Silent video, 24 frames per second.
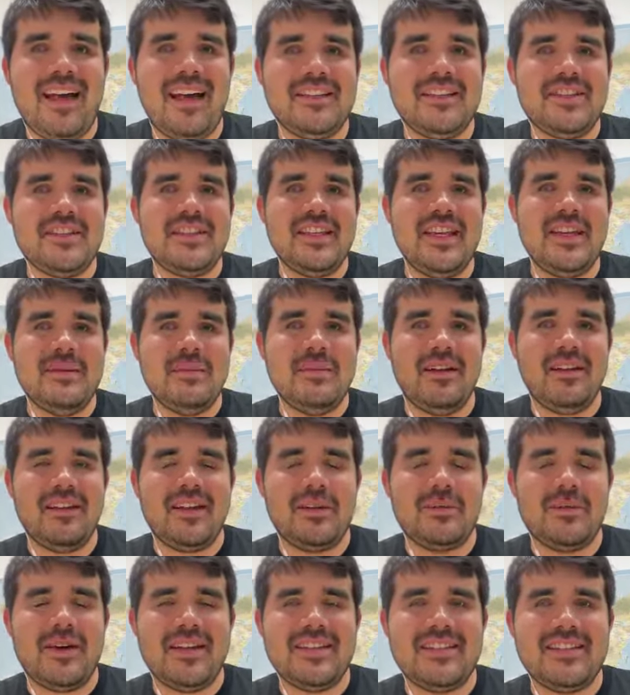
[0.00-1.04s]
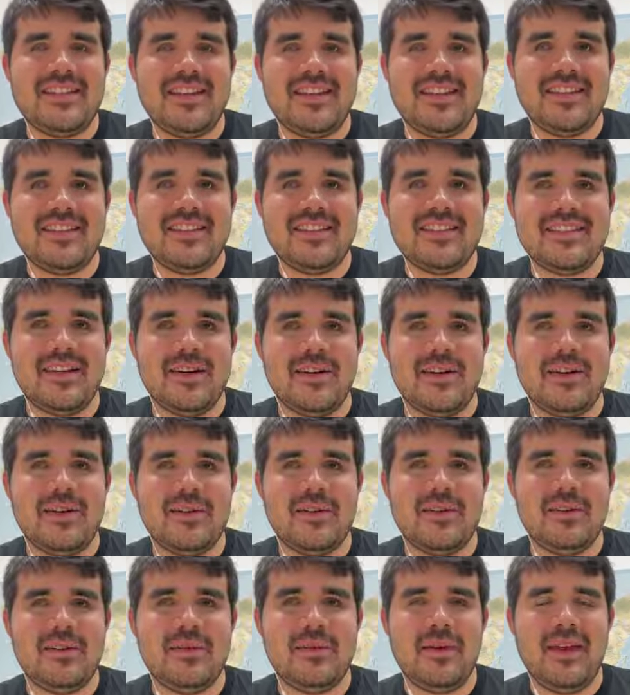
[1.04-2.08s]
Just email NYC.
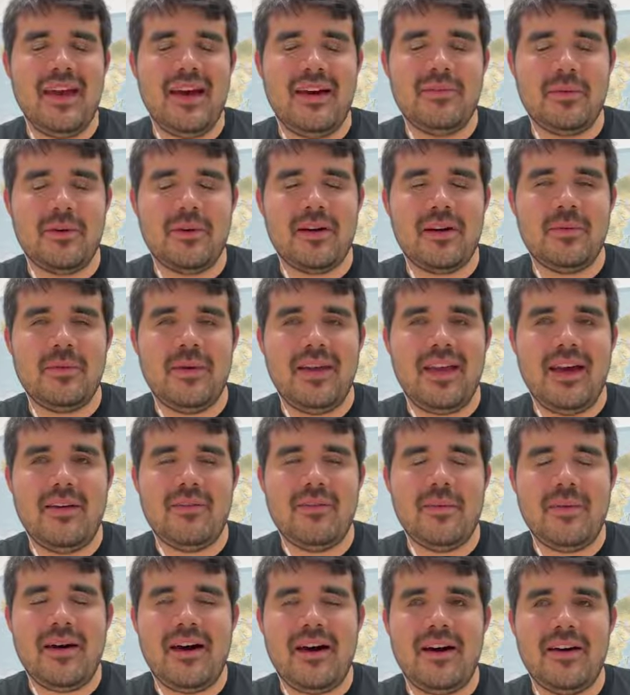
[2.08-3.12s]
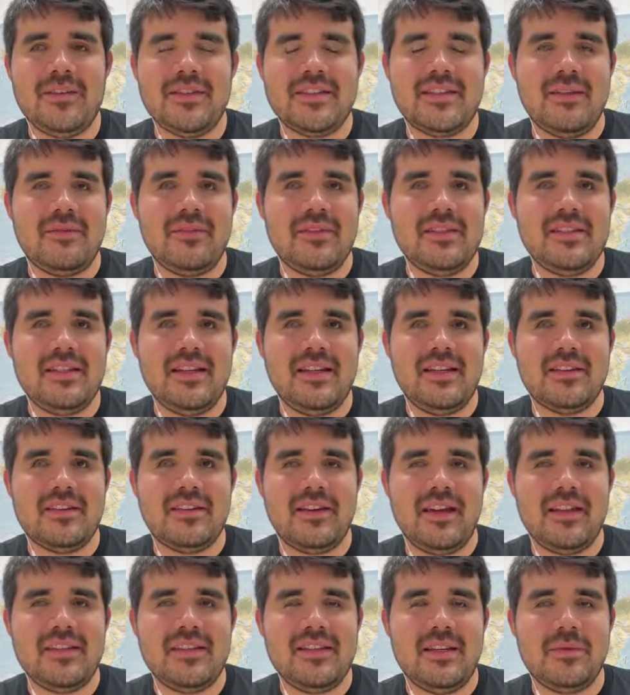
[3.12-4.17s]
So we have about 17 or
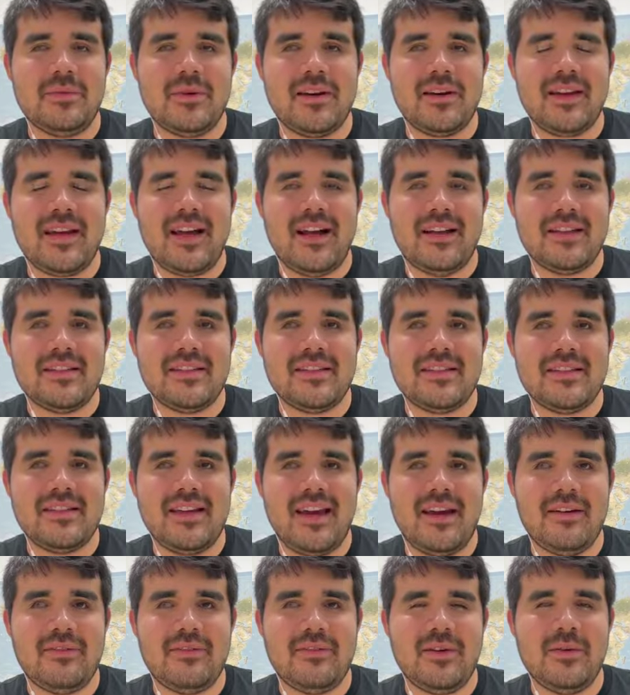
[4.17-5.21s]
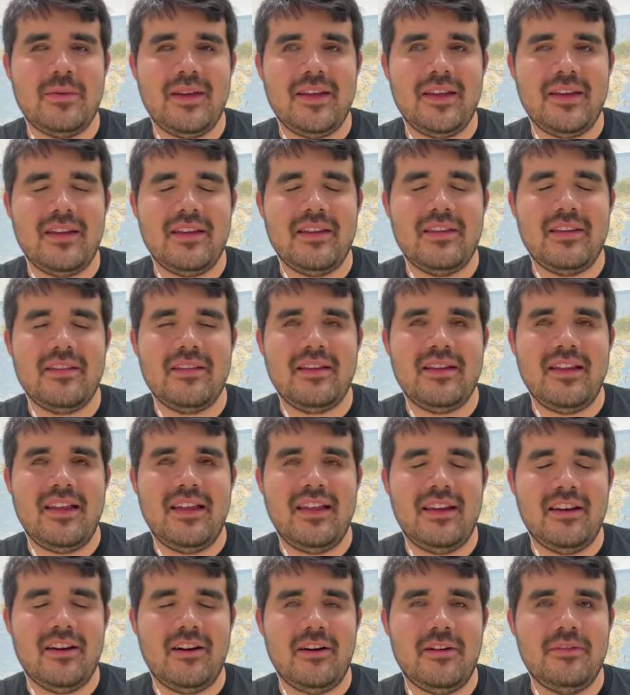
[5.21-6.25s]
18 workouts every week
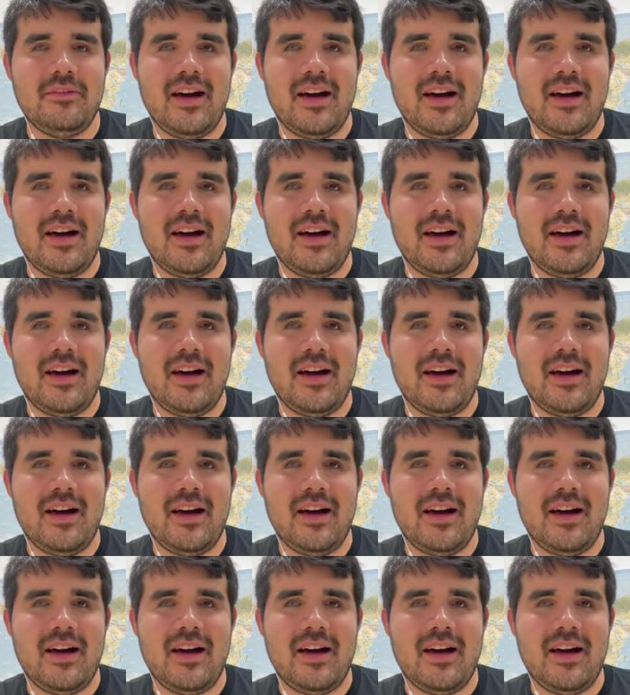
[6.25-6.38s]
in all